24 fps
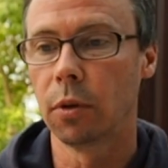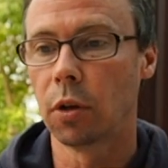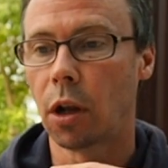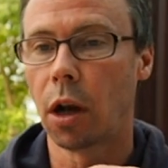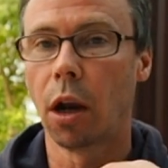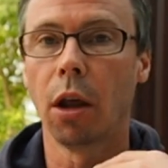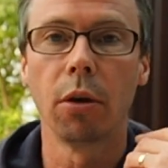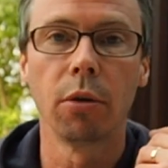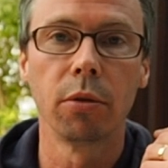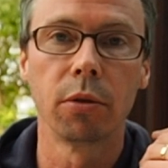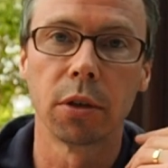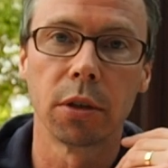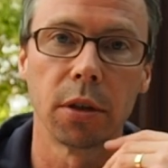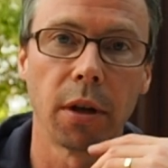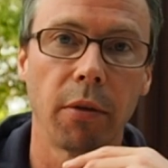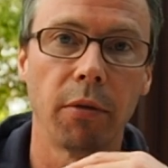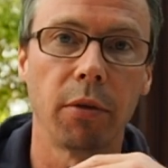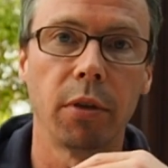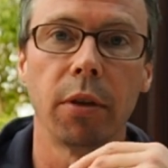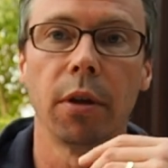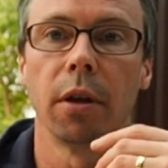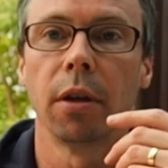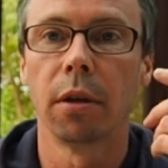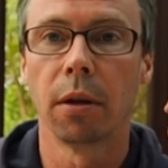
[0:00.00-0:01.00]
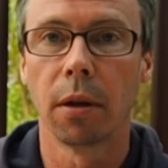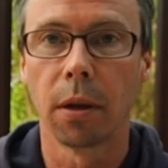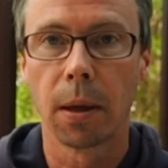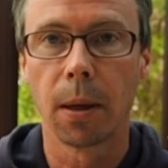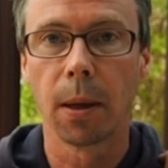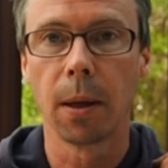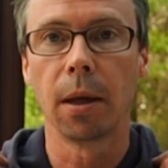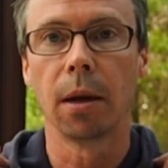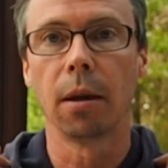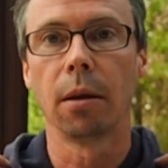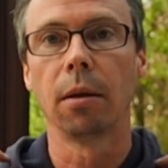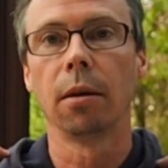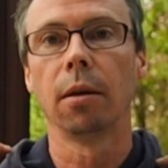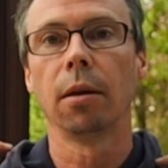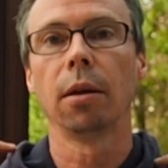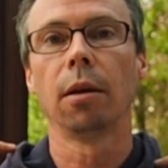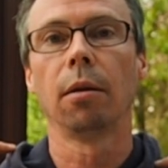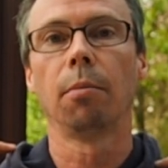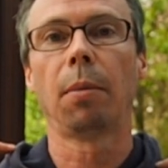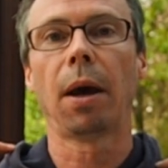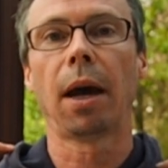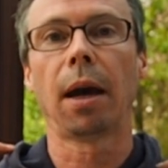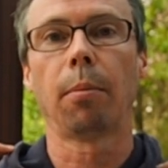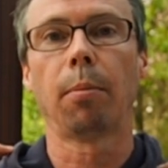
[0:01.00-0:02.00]
clothes and everything in
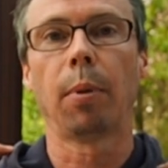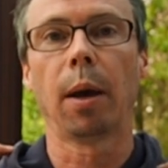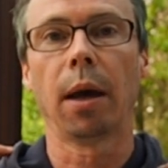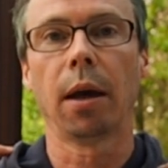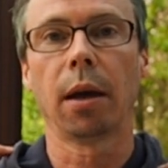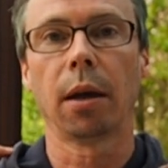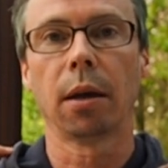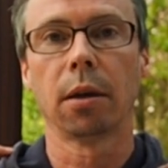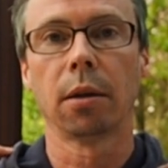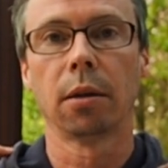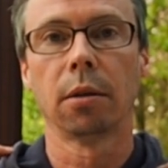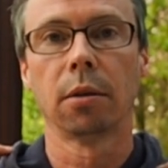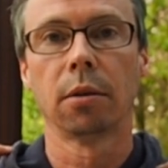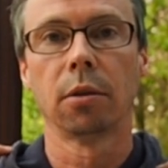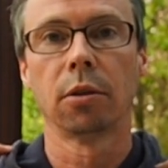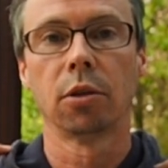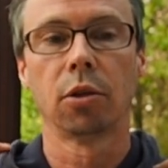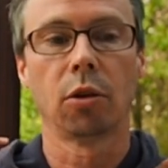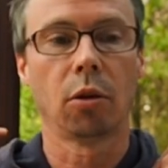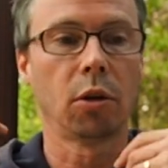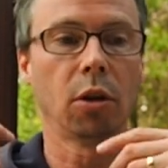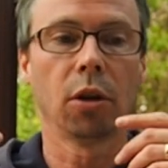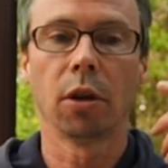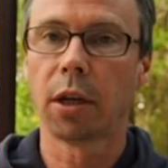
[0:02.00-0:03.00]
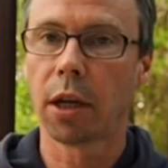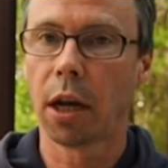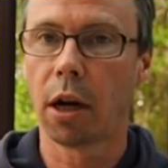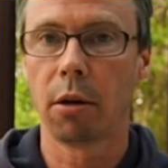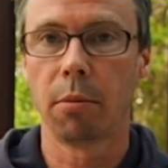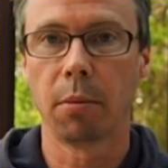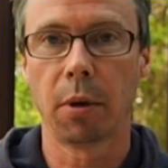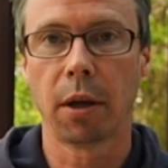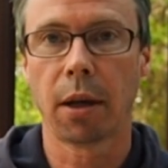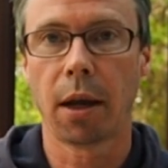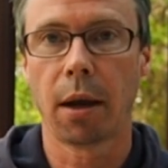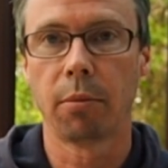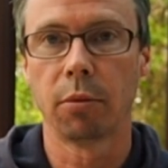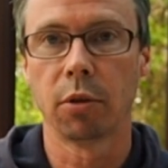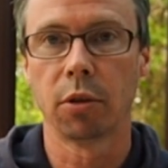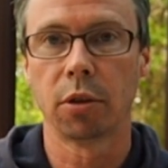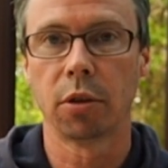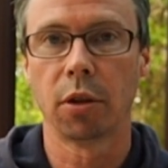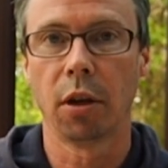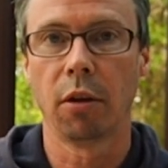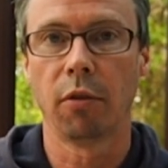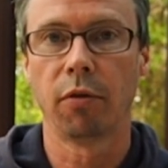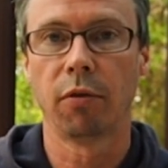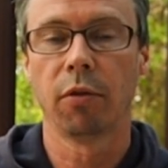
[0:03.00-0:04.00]
a backpack. So I couldn't carry my camera
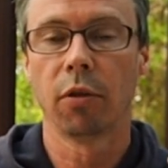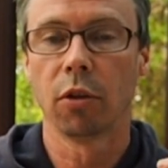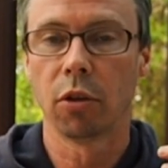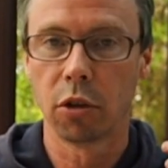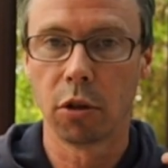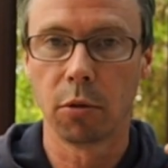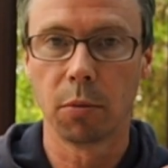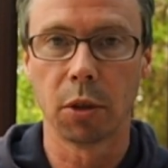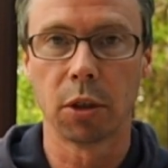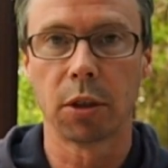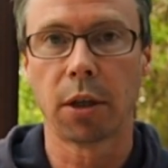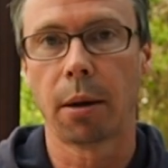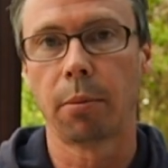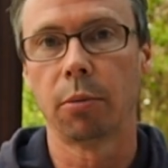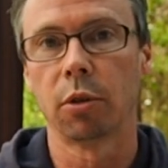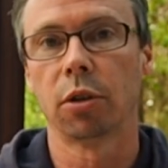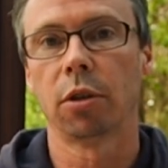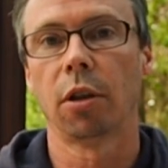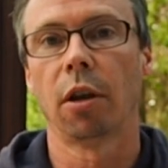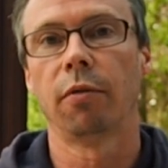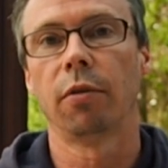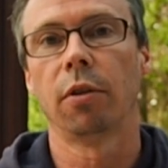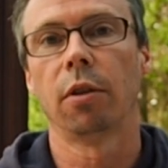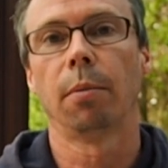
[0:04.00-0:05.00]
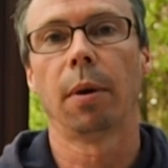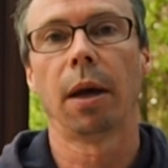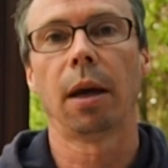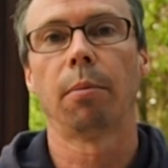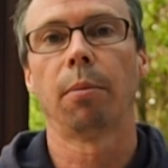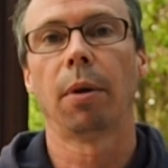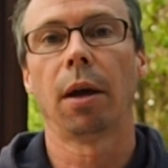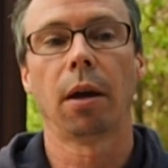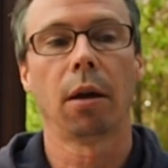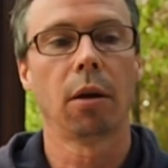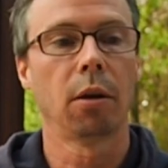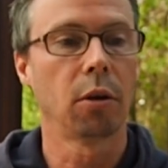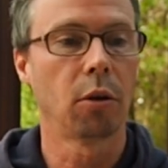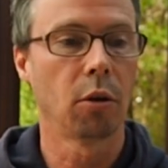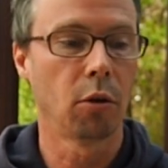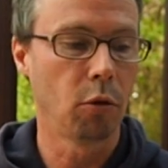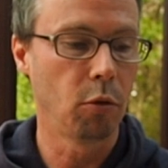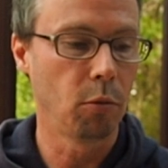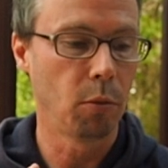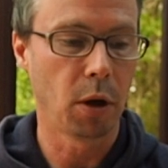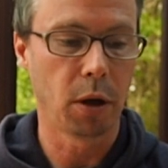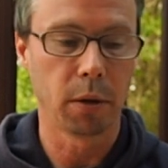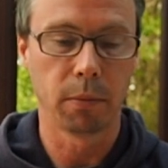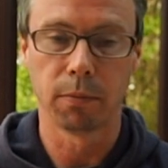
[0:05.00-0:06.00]
stuff, too much camera stuff in the backpack. I got
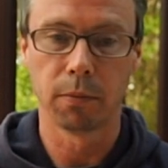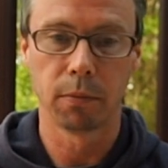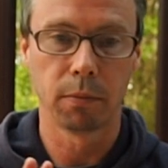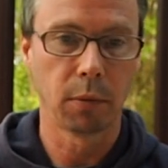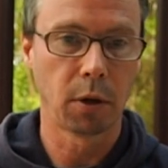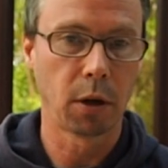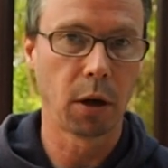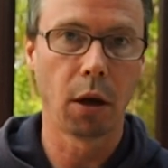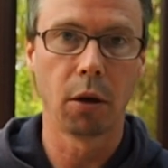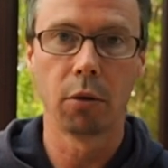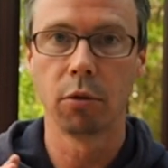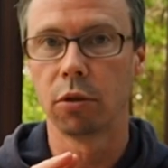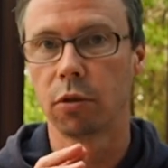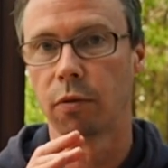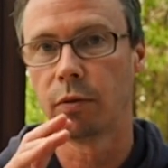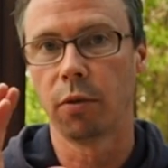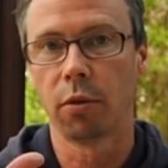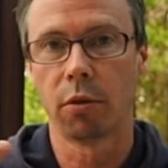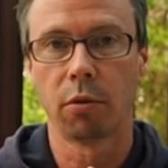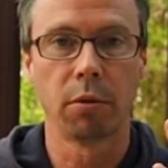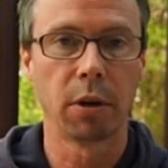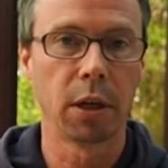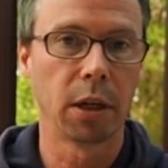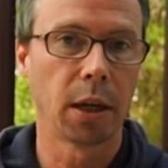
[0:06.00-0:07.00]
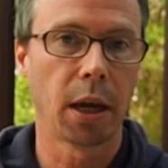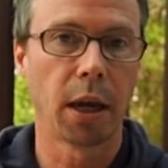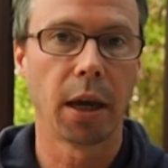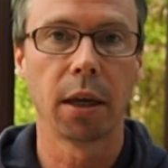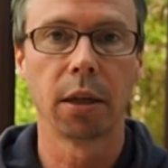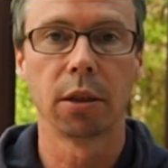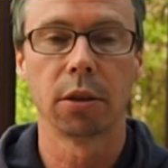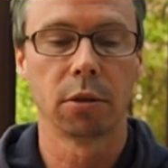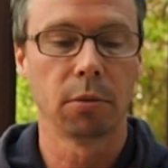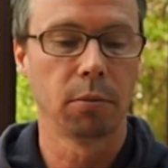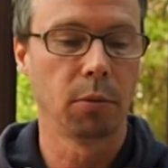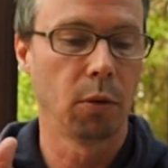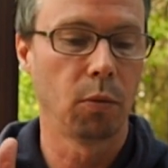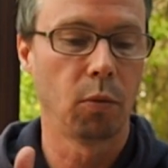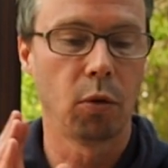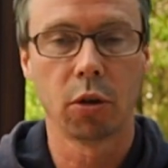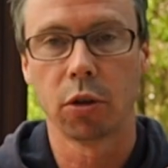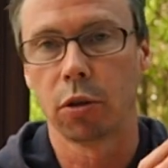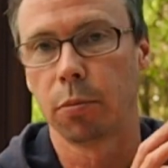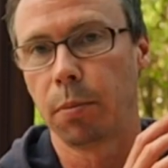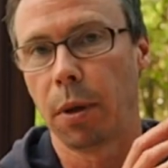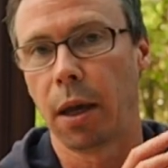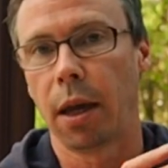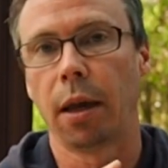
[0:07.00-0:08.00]
all my clothes for 3 days and my
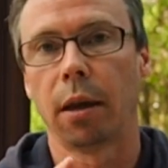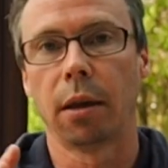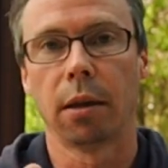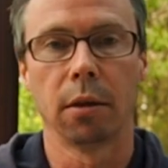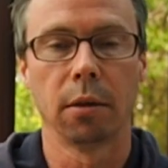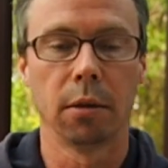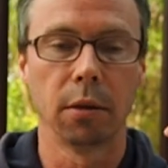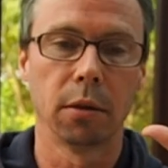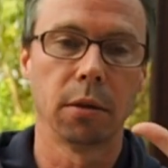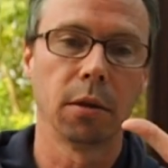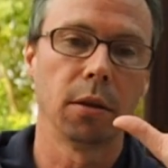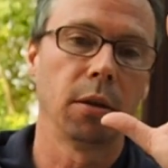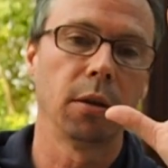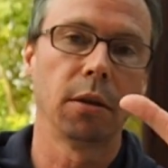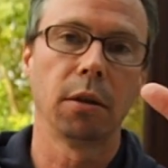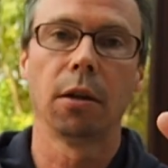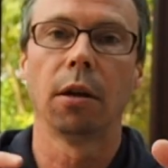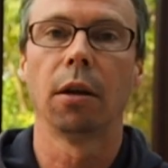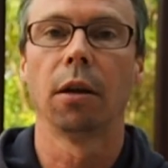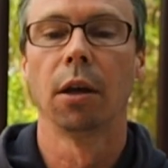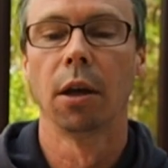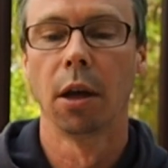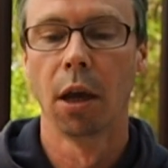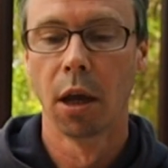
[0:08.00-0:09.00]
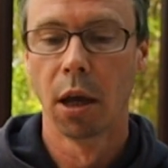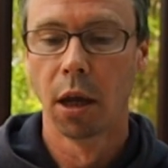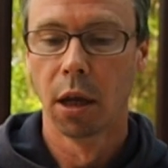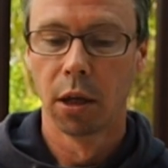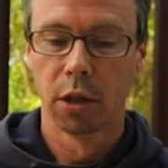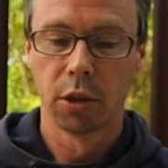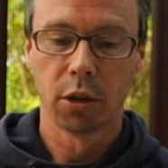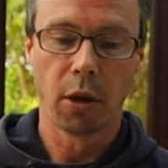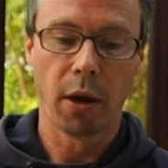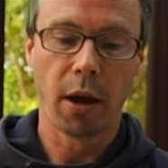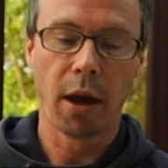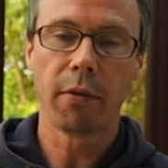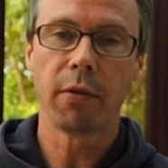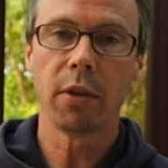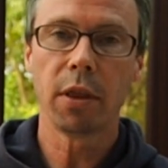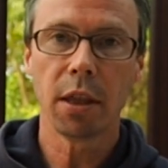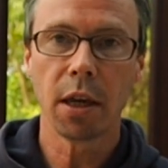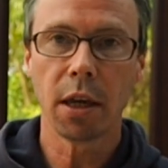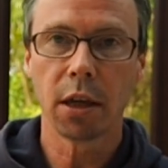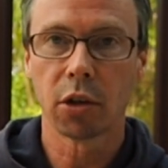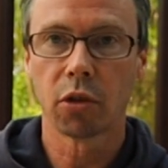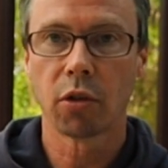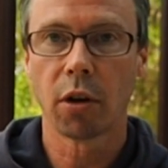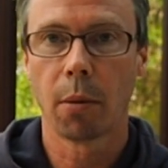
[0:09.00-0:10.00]
wash bag and da-da-da. So having
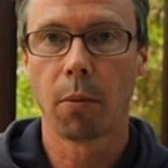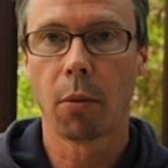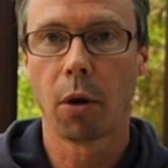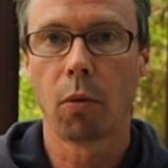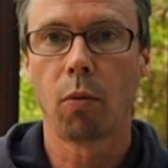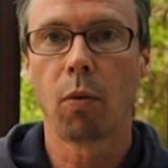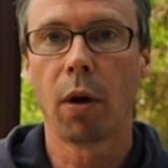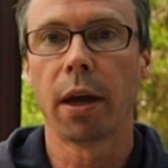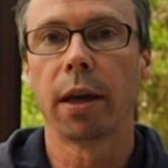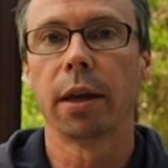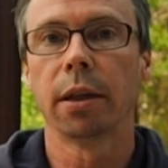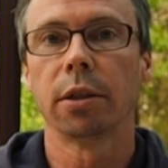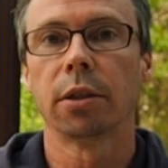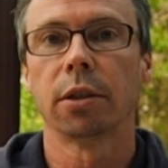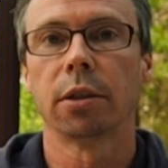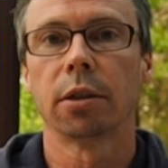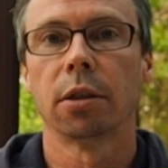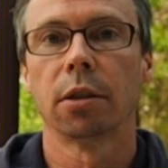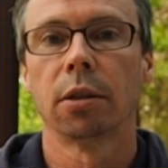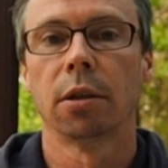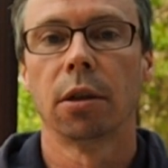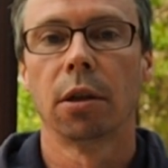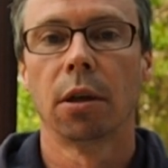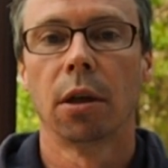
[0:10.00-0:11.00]
this around my waist,